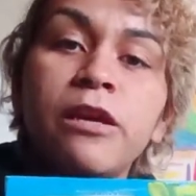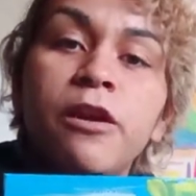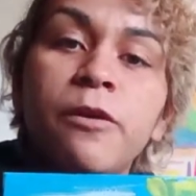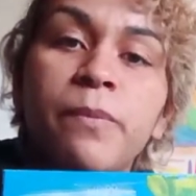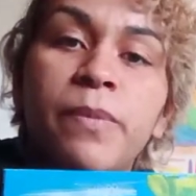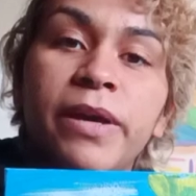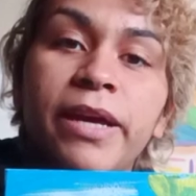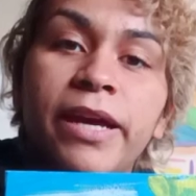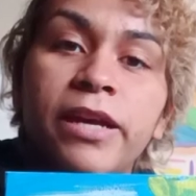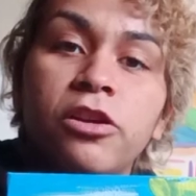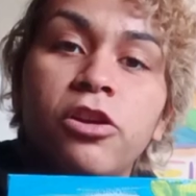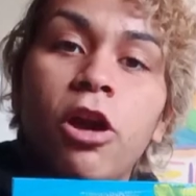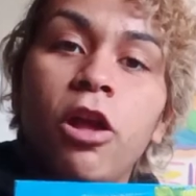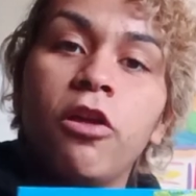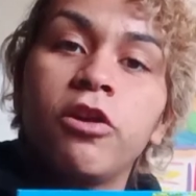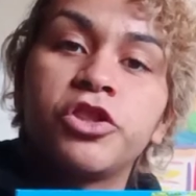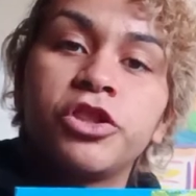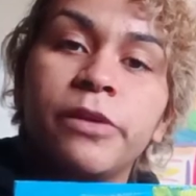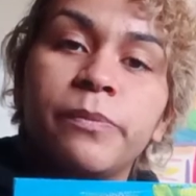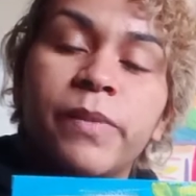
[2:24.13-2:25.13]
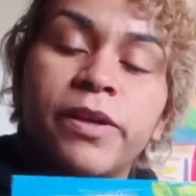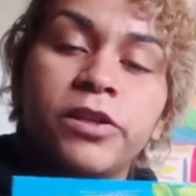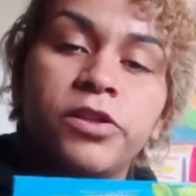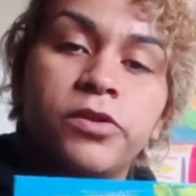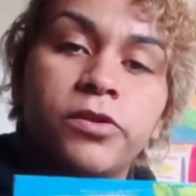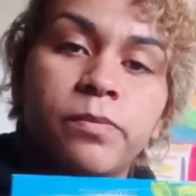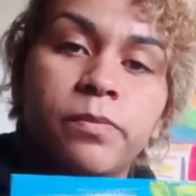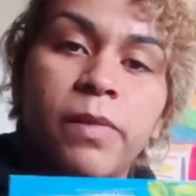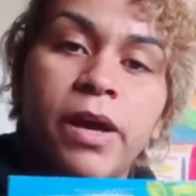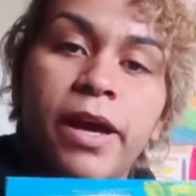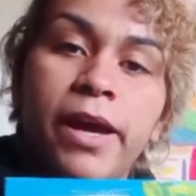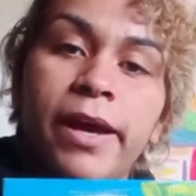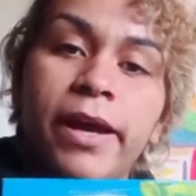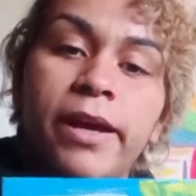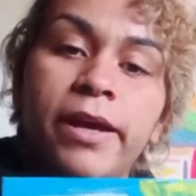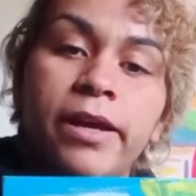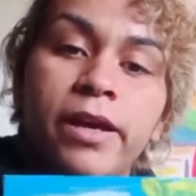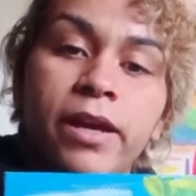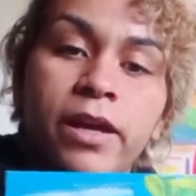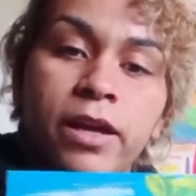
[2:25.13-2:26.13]
But acknowledging
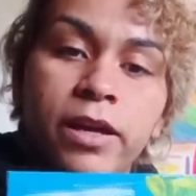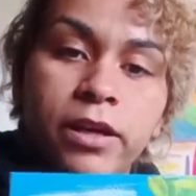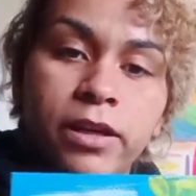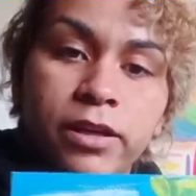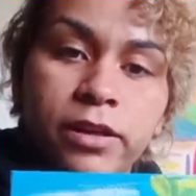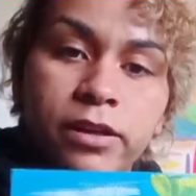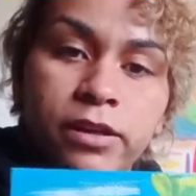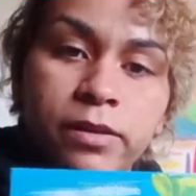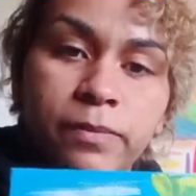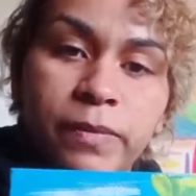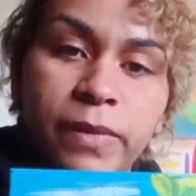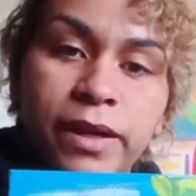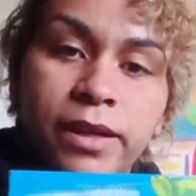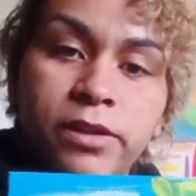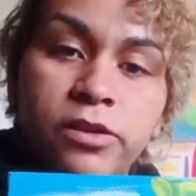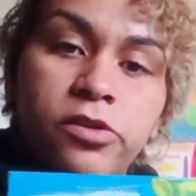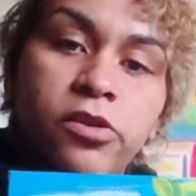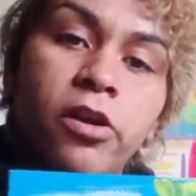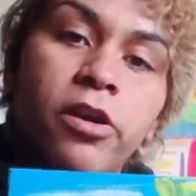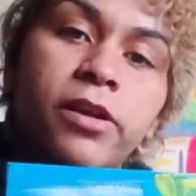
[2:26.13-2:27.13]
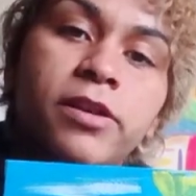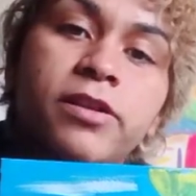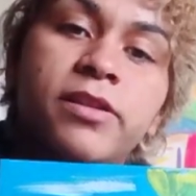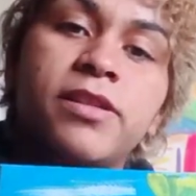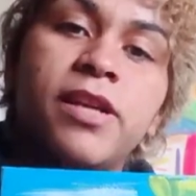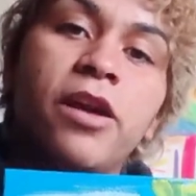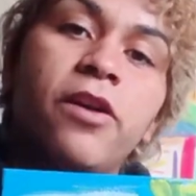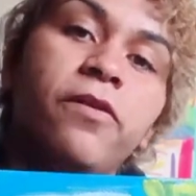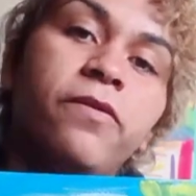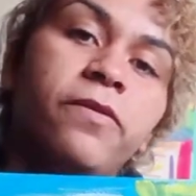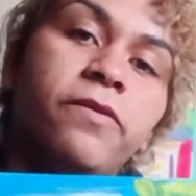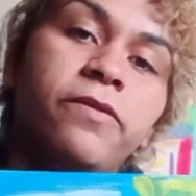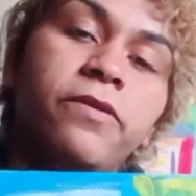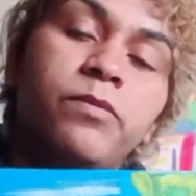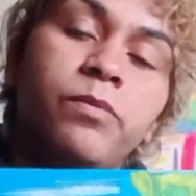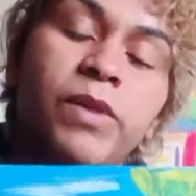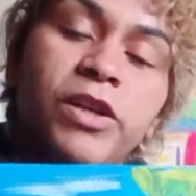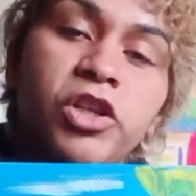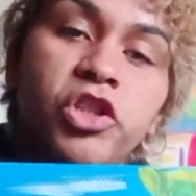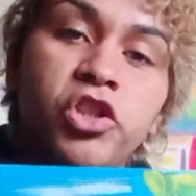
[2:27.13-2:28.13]
my dark
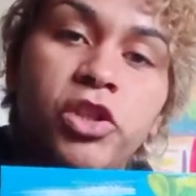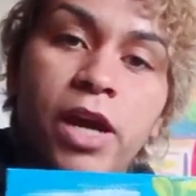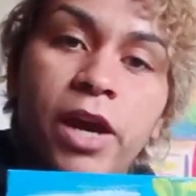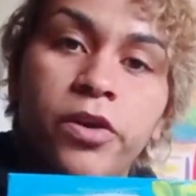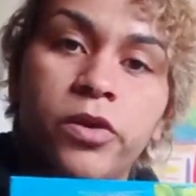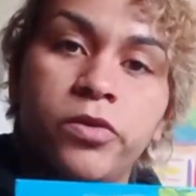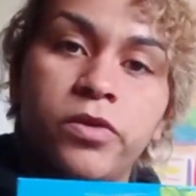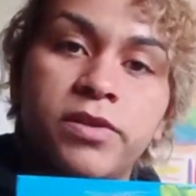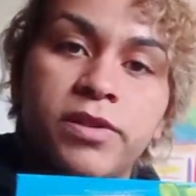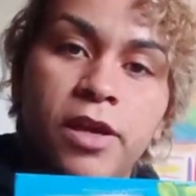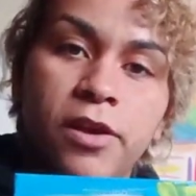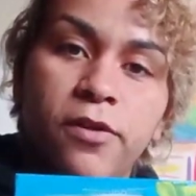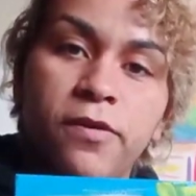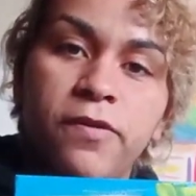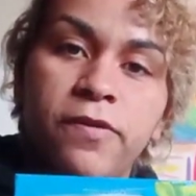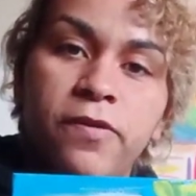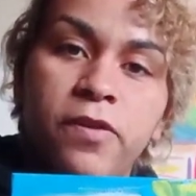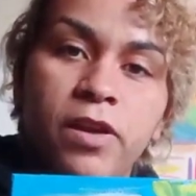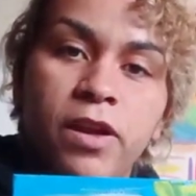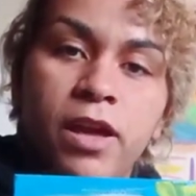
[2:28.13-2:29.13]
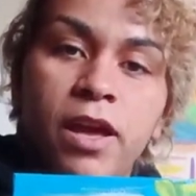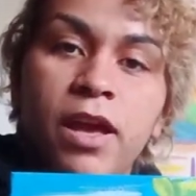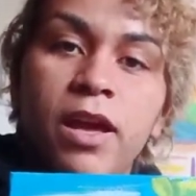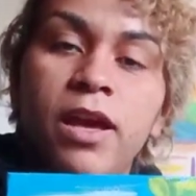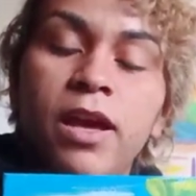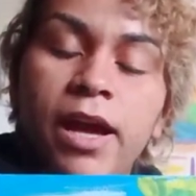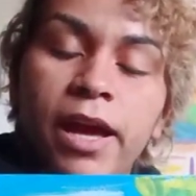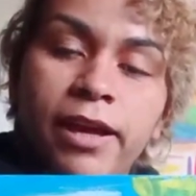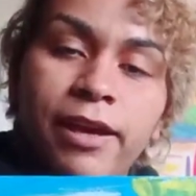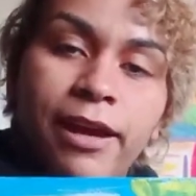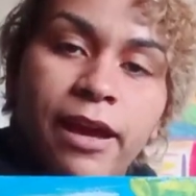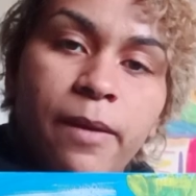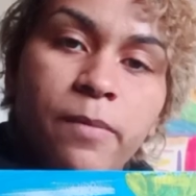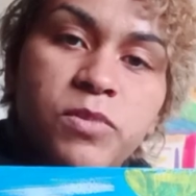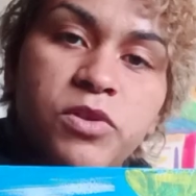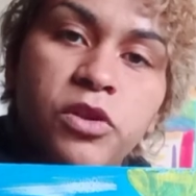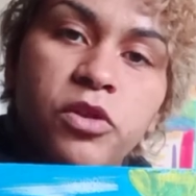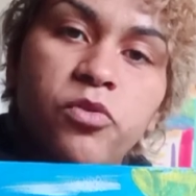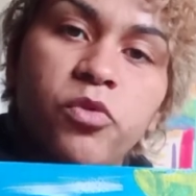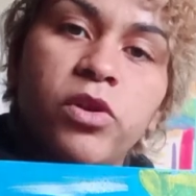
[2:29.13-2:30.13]
self, my shadow self, I came
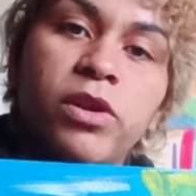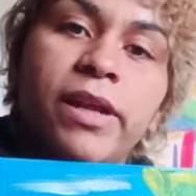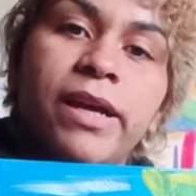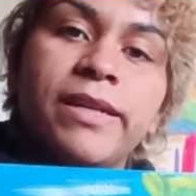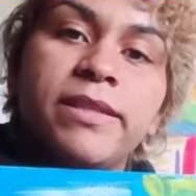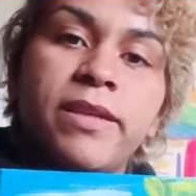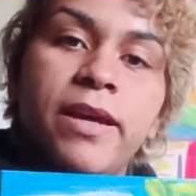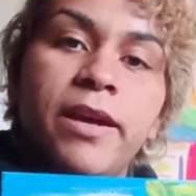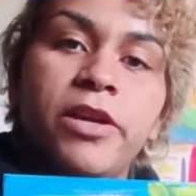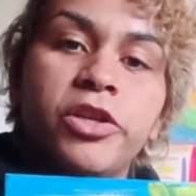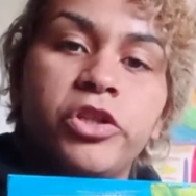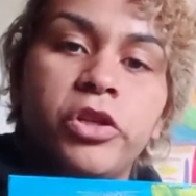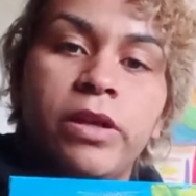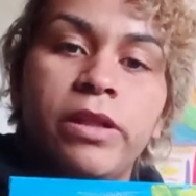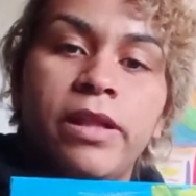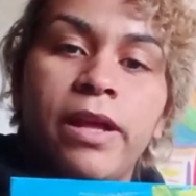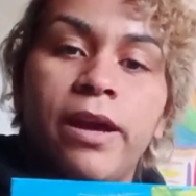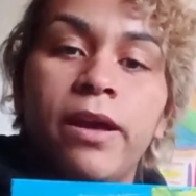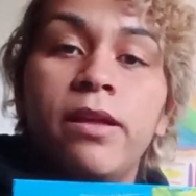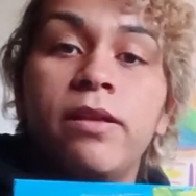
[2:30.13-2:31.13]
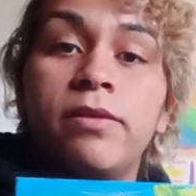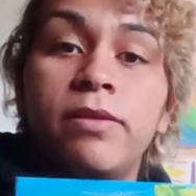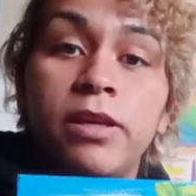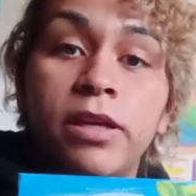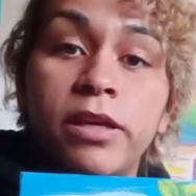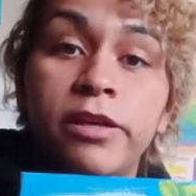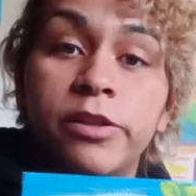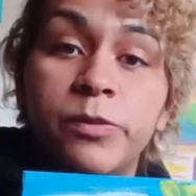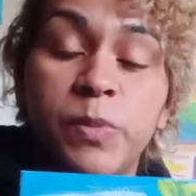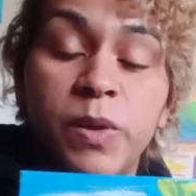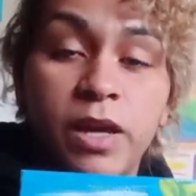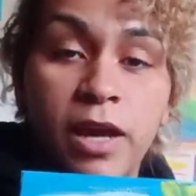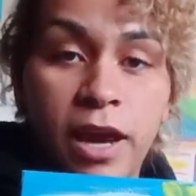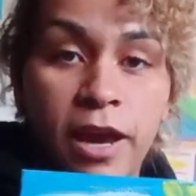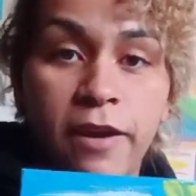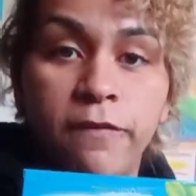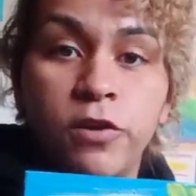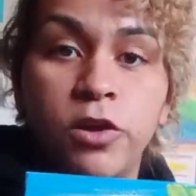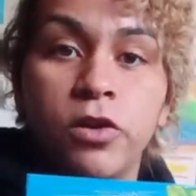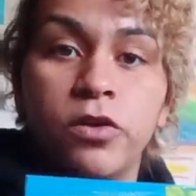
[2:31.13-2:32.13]
to the realization that these
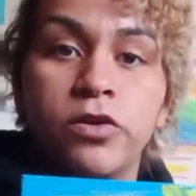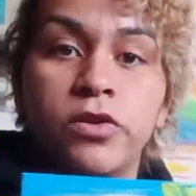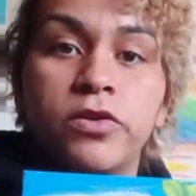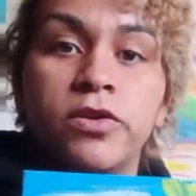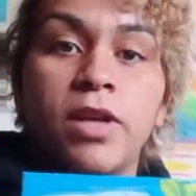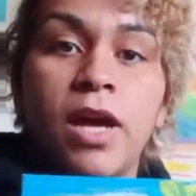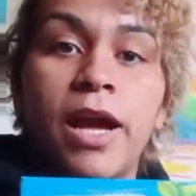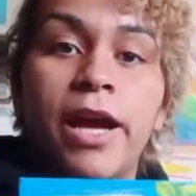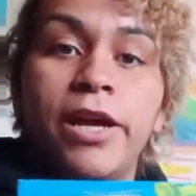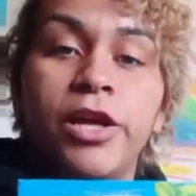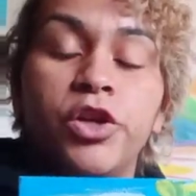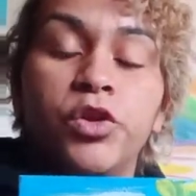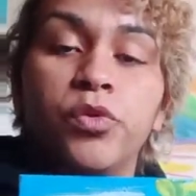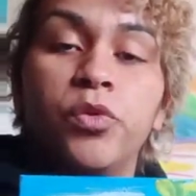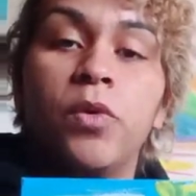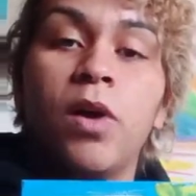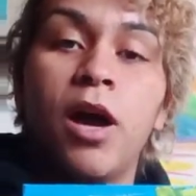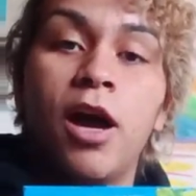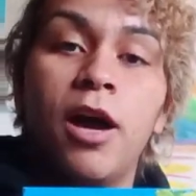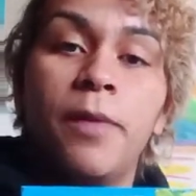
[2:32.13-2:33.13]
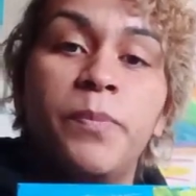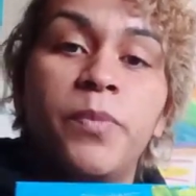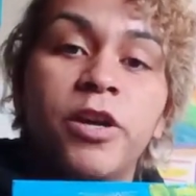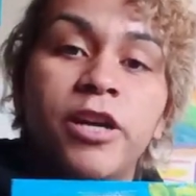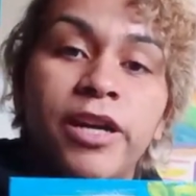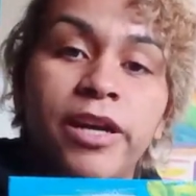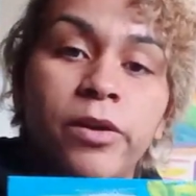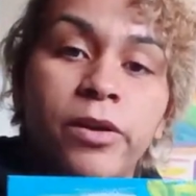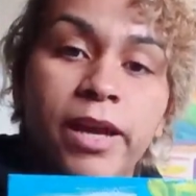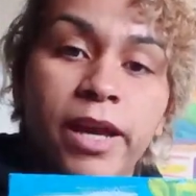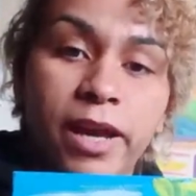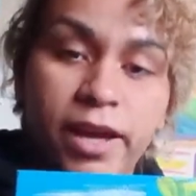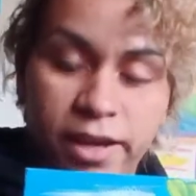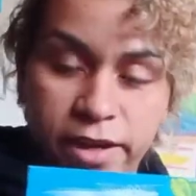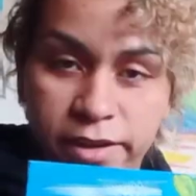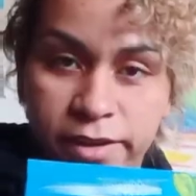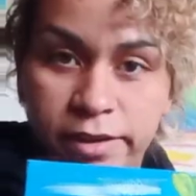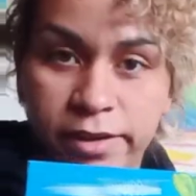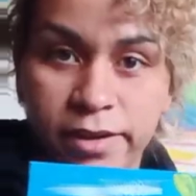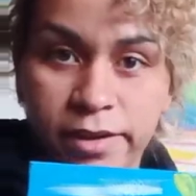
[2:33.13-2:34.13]
behaviors I grew up
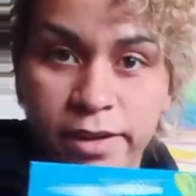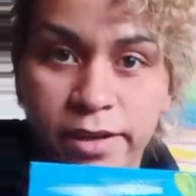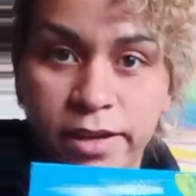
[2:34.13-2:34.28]
in